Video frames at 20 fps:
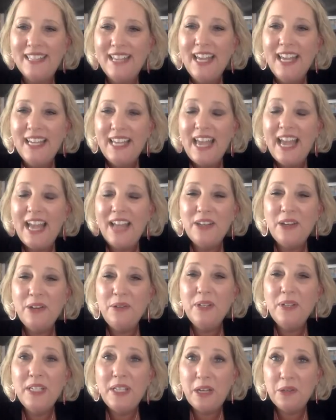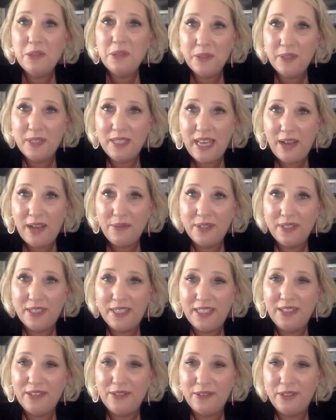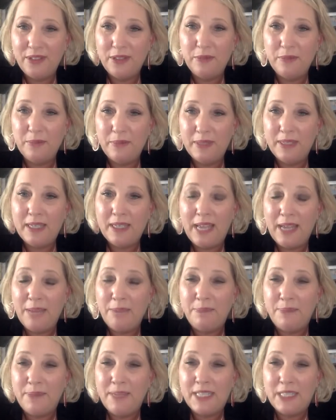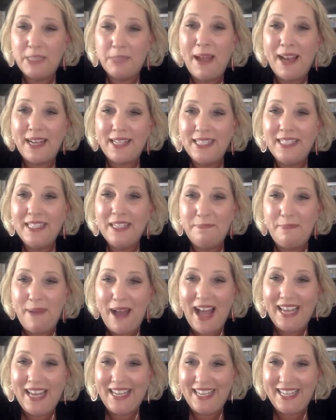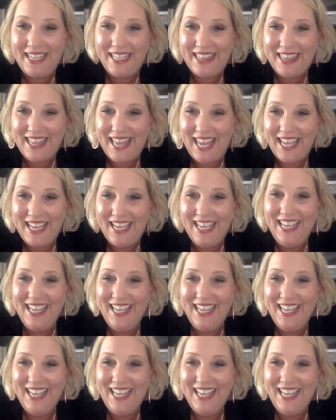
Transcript: Yeah. No one goes to a networking group expecting to buy anything.